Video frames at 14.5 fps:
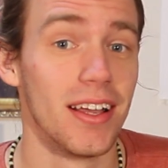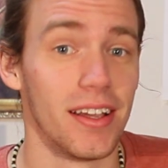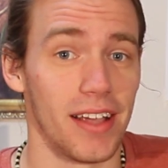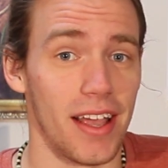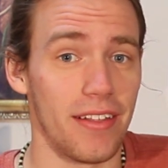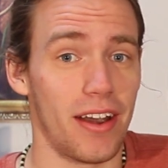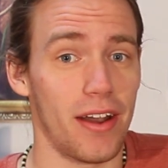
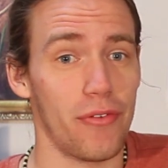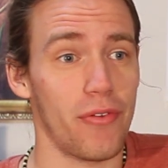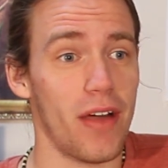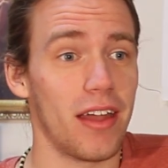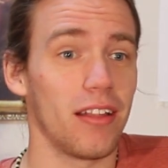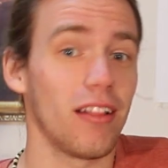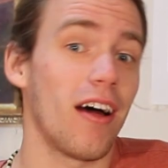And then I
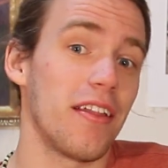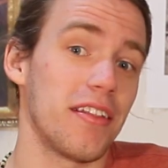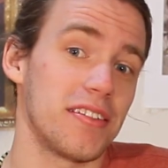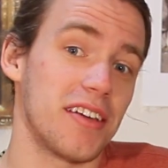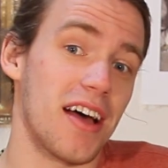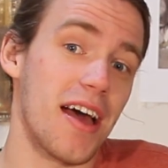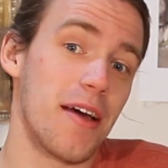find a lot of
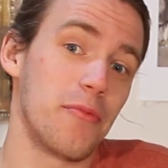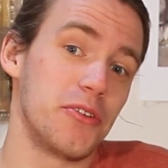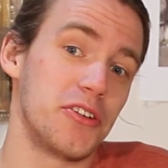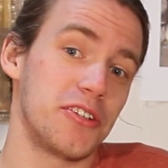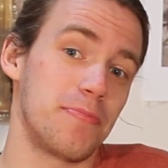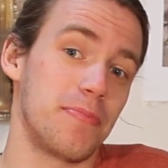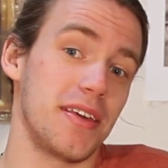the time we'd
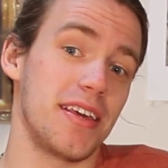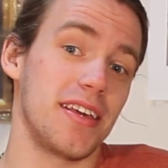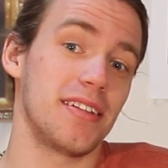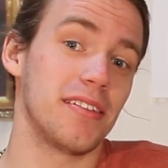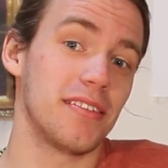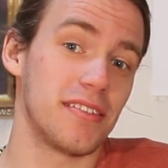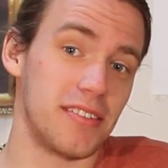just
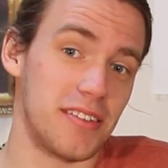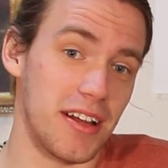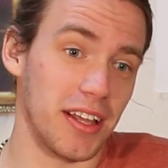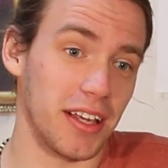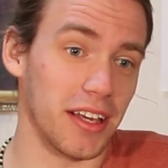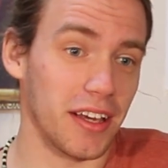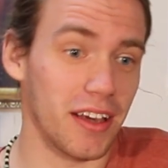be
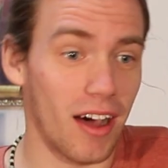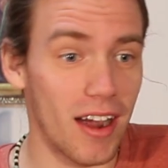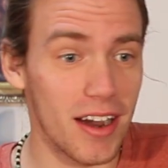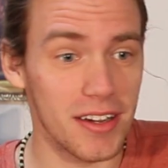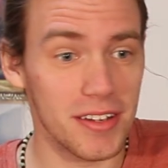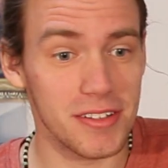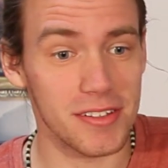sitting in
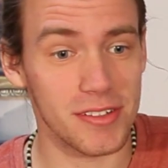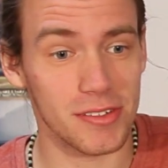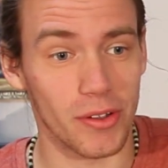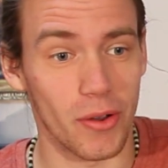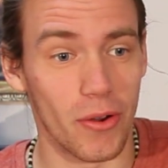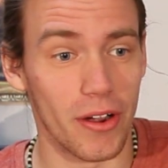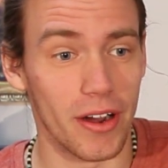cars
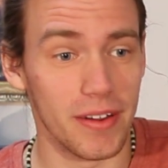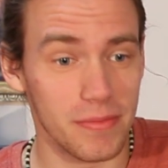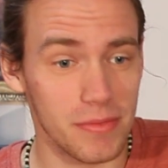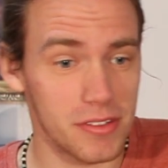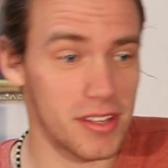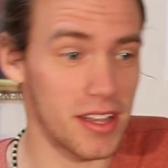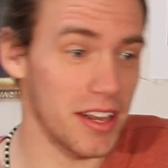or
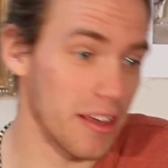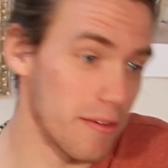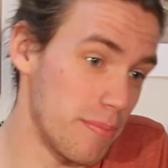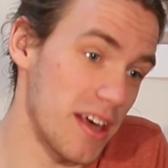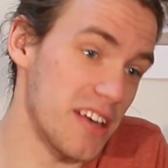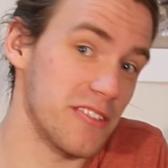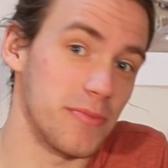sitting in
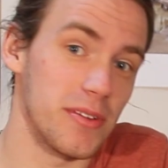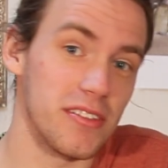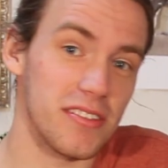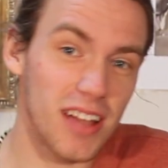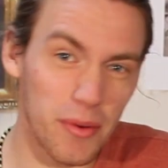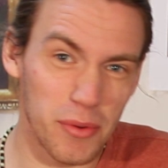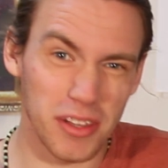basements,
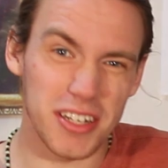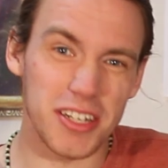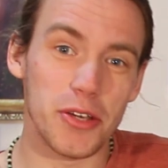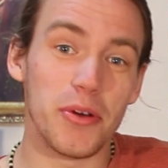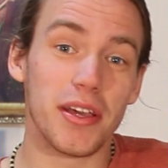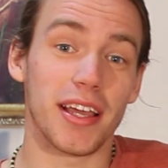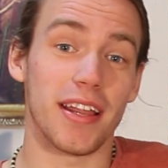not really
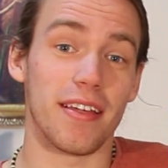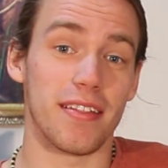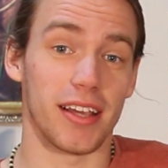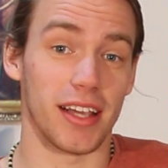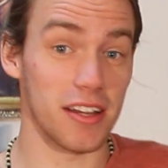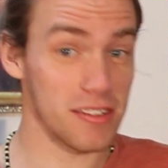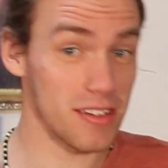doing
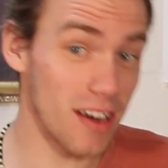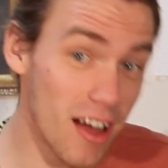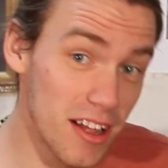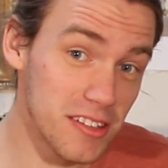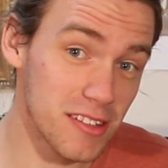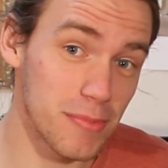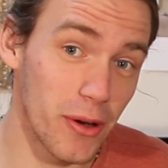anything. And as a
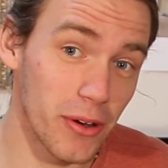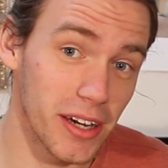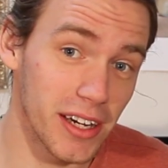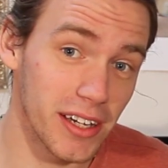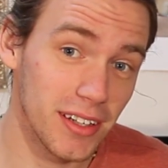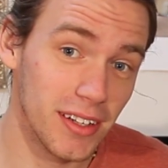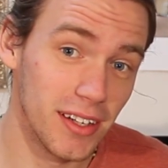
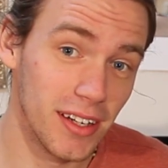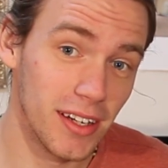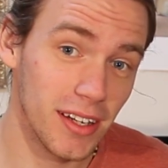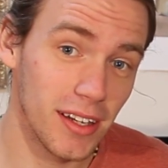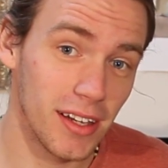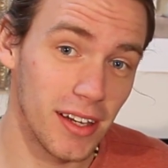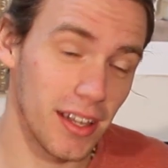non-smoker,
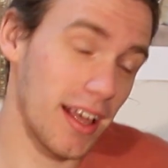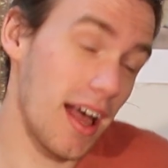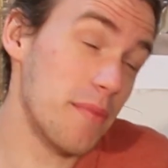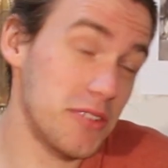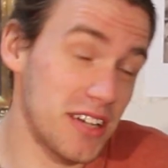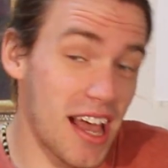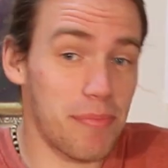like
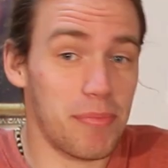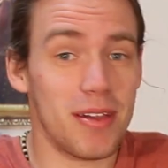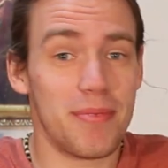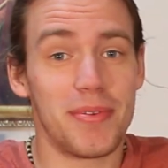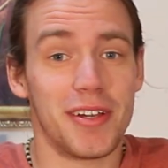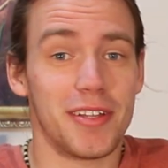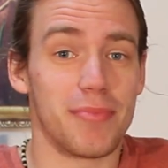I'm just happy to
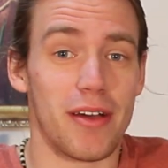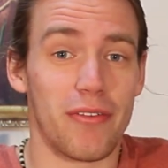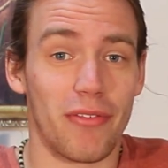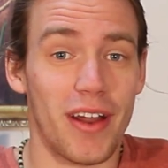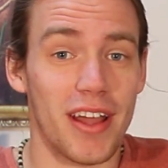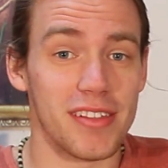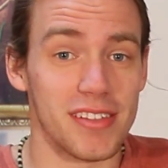be with my
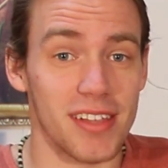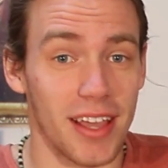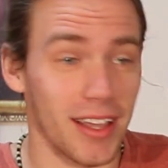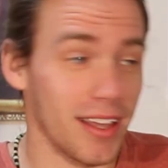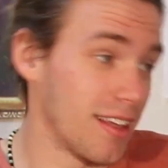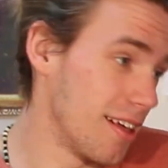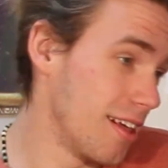friends,
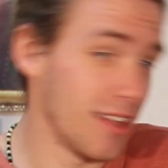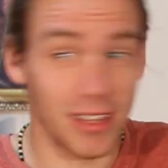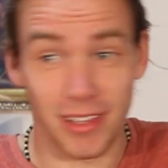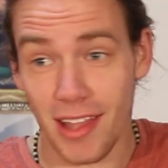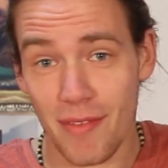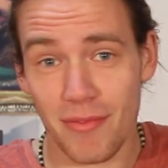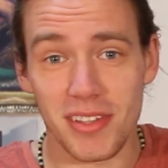like
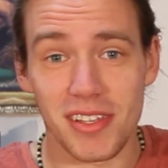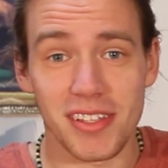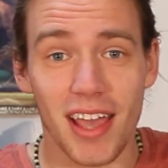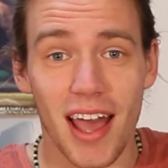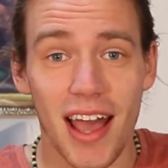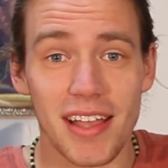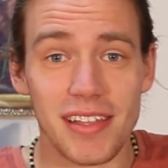love these
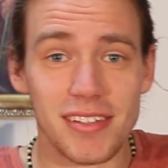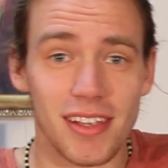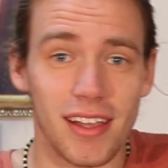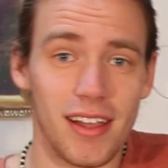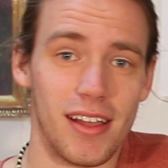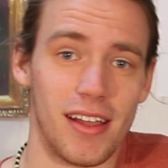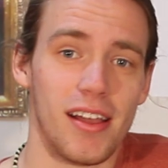guys.
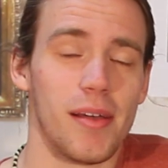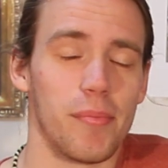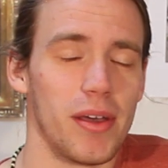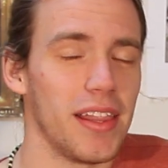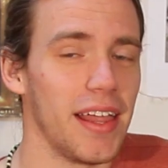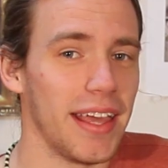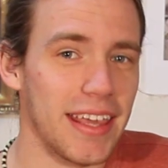
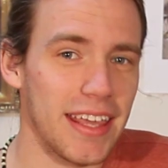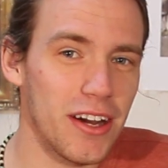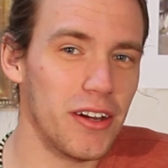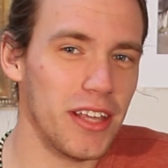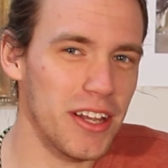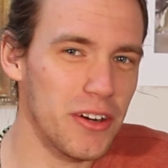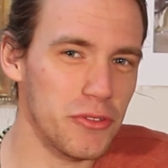But like you
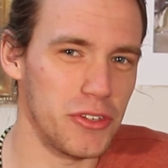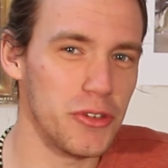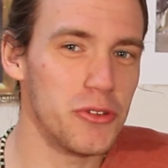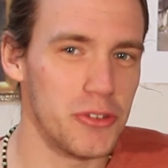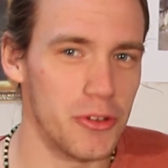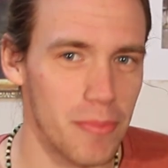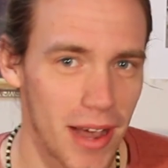don't do
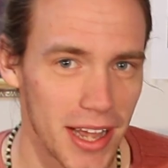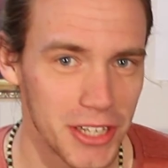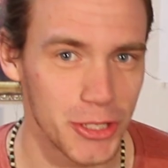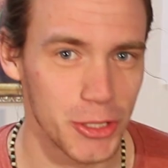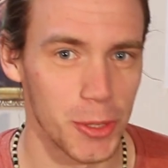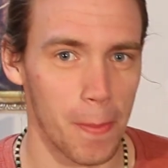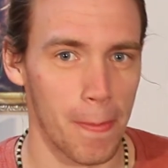too
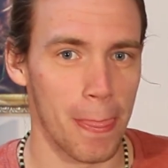much.